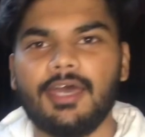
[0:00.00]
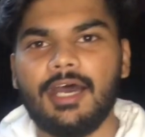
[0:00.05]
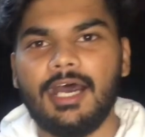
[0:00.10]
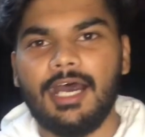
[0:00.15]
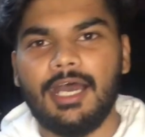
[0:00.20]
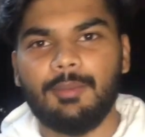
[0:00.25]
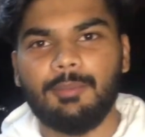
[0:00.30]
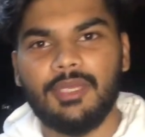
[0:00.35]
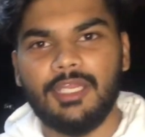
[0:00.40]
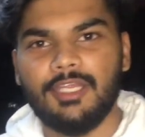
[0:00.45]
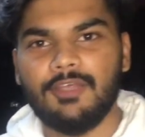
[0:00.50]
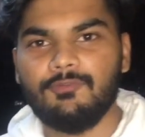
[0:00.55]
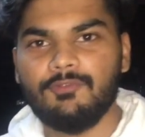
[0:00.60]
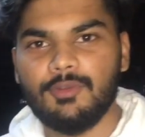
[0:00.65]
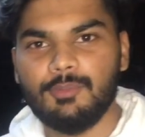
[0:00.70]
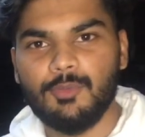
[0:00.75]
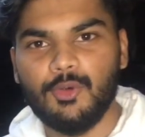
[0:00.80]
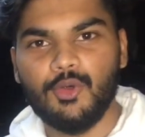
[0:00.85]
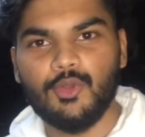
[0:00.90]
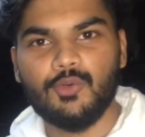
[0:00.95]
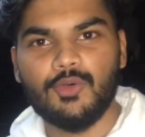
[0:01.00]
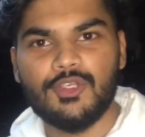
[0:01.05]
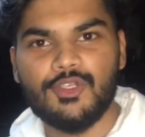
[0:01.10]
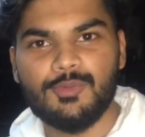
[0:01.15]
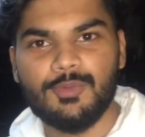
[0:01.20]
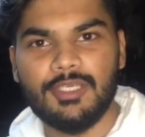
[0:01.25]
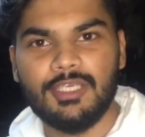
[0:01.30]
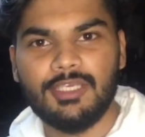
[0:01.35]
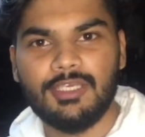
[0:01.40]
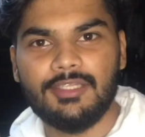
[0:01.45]
I met him. We both were
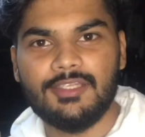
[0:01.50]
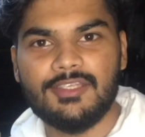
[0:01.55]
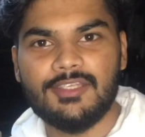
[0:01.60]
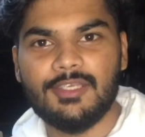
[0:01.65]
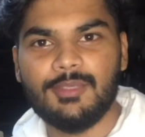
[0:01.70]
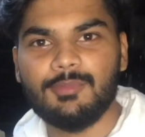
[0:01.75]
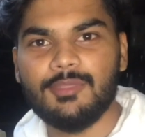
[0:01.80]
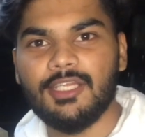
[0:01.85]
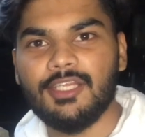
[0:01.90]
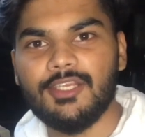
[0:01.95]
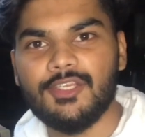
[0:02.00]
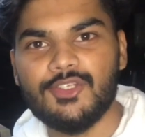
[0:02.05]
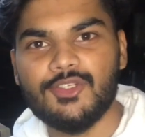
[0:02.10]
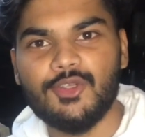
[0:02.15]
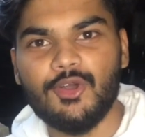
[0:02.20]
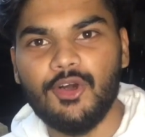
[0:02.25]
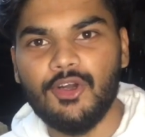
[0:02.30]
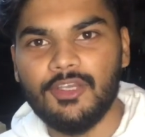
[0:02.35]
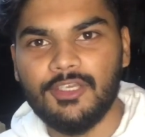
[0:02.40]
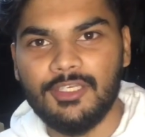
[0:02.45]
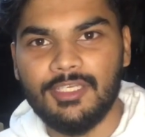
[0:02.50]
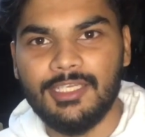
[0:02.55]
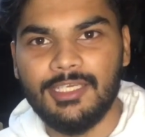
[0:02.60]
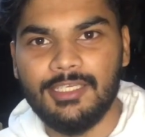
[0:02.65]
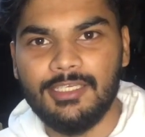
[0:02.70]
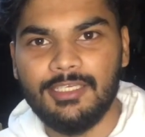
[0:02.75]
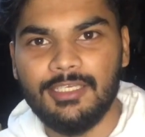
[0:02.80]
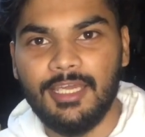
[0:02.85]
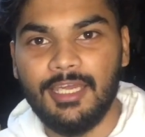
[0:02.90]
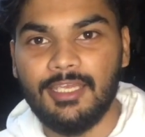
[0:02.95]
speaking at the same TEDx talk in
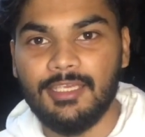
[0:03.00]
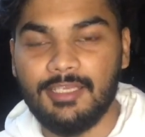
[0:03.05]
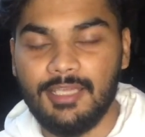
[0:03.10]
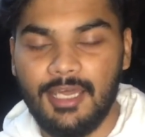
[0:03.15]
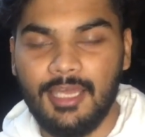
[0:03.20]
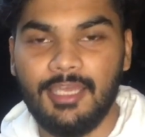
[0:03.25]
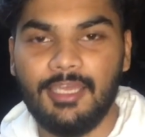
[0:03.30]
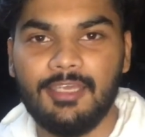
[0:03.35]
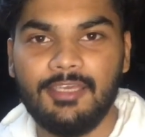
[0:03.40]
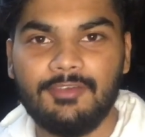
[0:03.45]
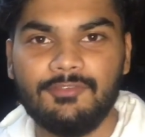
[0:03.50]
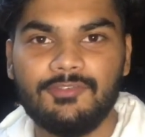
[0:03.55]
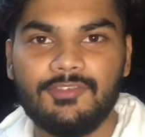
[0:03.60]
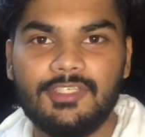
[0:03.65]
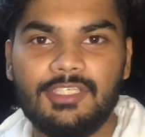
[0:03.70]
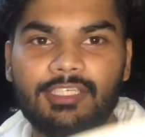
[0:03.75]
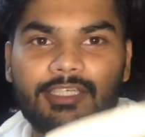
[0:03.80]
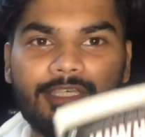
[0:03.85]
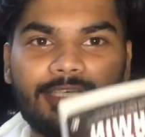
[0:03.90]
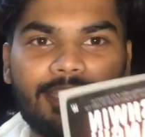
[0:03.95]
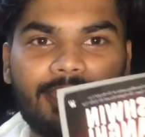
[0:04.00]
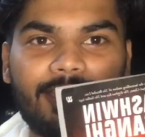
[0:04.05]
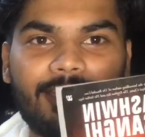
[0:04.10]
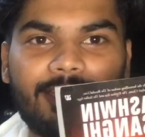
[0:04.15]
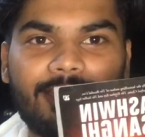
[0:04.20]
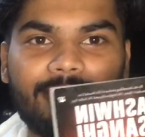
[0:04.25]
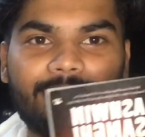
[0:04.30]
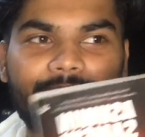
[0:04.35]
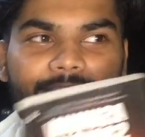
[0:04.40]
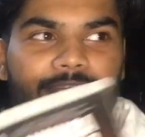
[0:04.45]
Delhi at IIFT,
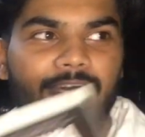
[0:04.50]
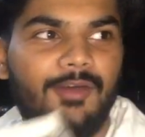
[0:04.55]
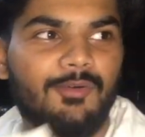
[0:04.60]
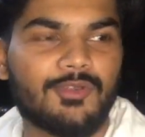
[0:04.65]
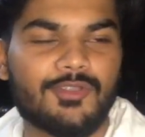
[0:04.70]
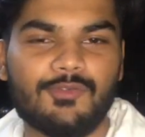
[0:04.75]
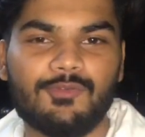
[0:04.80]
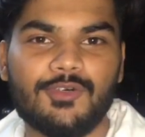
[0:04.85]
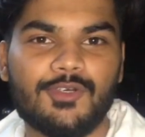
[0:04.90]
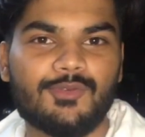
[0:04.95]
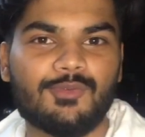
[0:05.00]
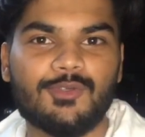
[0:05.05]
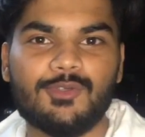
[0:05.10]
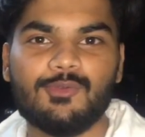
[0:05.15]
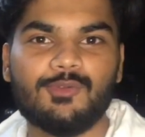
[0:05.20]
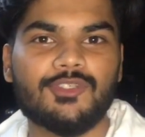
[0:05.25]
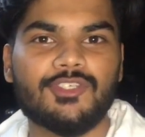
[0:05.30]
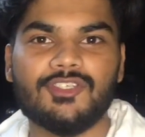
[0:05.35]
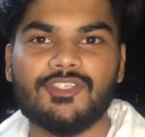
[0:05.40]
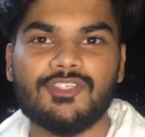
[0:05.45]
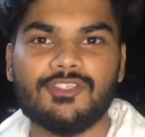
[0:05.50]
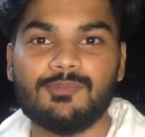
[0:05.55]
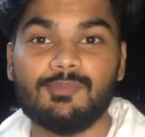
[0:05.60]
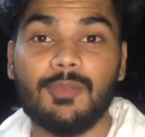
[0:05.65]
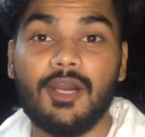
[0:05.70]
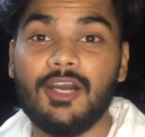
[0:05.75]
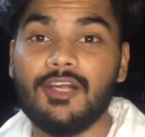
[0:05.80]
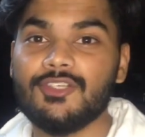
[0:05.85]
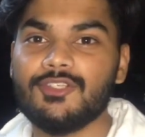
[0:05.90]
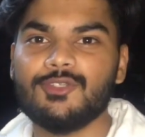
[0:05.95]
and I was the first one to just
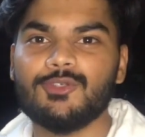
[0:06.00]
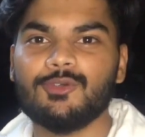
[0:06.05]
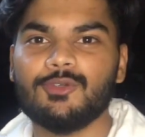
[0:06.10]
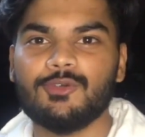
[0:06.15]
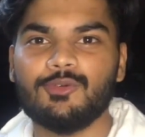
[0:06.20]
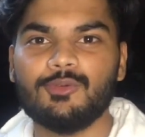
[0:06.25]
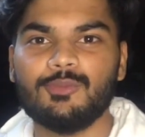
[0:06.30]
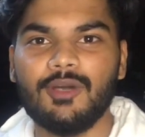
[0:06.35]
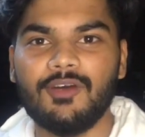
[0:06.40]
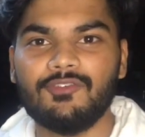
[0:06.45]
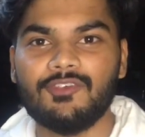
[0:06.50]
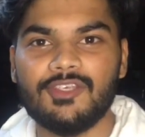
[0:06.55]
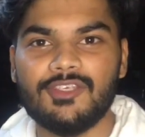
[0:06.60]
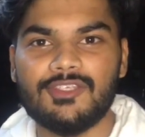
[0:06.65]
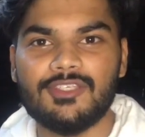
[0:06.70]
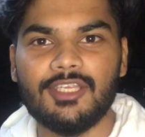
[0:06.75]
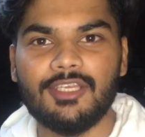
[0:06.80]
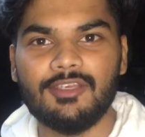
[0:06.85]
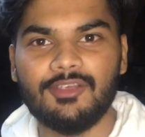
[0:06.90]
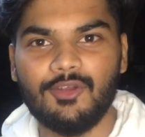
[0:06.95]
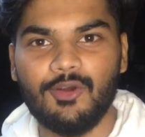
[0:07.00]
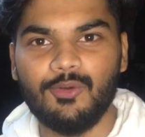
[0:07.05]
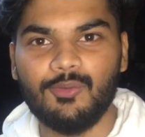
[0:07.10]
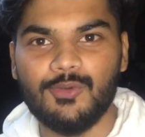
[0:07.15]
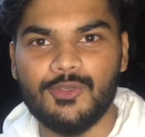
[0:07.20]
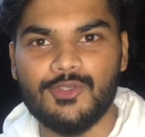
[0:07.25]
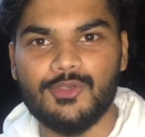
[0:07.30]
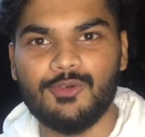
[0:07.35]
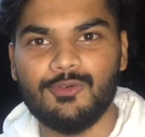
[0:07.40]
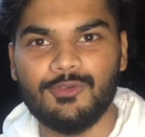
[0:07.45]
barge into a room after his TED talk
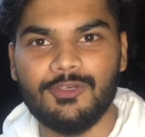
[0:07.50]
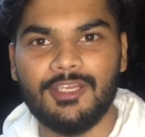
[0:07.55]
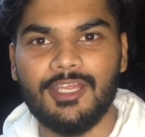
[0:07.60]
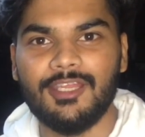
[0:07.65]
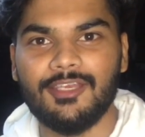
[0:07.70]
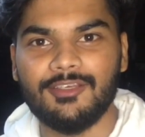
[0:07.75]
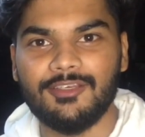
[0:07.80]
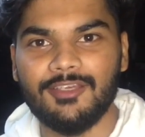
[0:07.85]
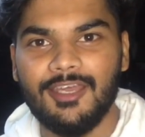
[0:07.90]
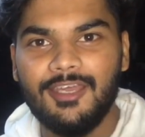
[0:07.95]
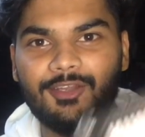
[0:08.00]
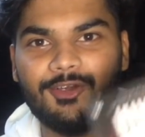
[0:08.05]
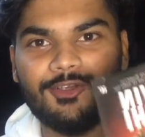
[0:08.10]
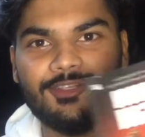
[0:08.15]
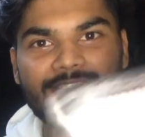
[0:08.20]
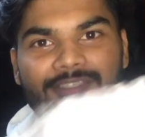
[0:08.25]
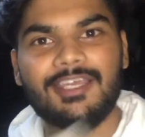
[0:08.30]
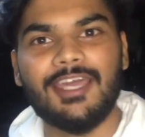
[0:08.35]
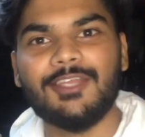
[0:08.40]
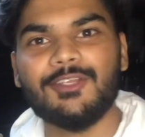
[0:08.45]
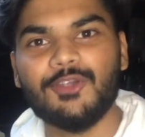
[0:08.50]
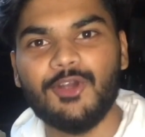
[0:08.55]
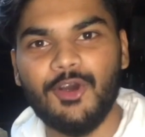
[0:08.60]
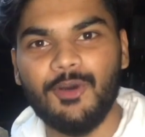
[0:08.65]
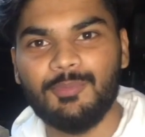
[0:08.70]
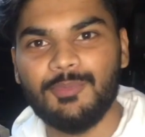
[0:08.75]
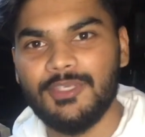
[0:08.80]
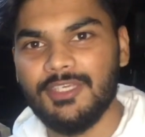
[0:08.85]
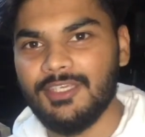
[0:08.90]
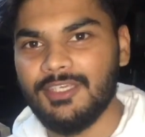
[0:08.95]
was over, and I got a signed
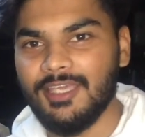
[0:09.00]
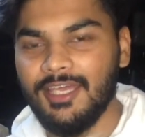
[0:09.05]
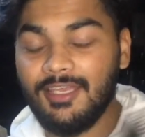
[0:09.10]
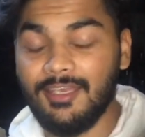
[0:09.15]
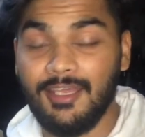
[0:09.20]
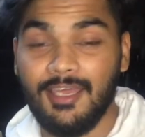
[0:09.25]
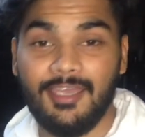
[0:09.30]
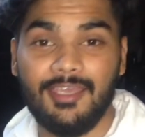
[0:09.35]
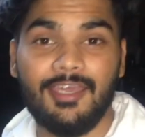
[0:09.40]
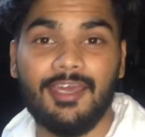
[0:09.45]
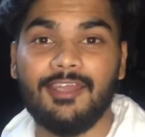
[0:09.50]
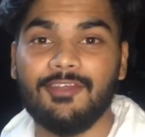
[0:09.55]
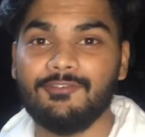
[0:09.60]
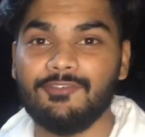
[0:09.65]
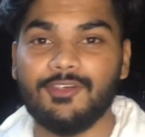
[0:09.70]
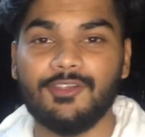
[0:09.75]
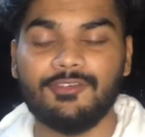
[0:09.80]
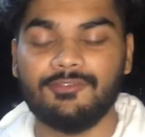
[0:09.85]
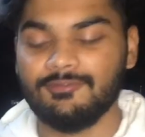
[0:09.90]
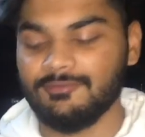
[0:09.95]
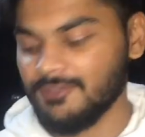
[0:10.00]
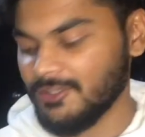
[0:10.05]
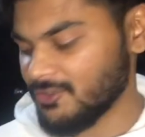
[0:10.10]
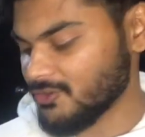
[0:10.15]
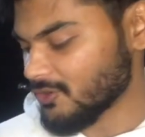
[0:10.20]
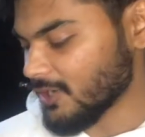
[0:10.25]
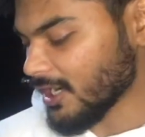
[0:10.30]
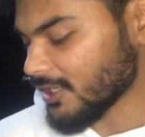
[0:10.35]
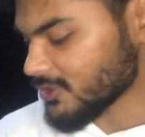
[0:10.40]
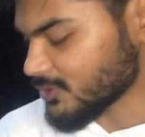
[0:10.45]
copy, and I had a fun
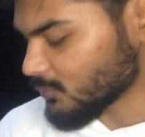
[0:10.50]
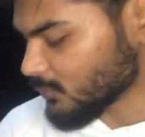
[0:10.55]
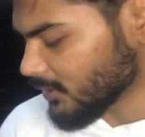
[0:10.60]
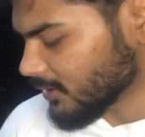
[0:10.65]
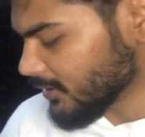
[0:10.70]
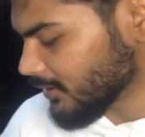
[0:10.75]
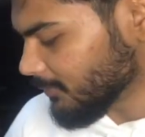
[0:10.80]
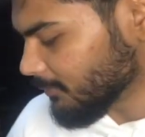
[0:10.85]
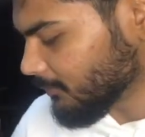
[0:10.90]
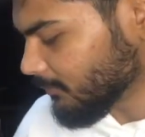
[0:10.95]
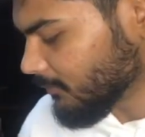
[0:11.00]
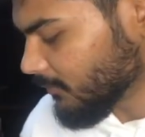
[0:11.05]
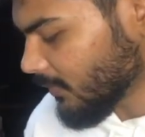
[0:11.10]
interaction with him.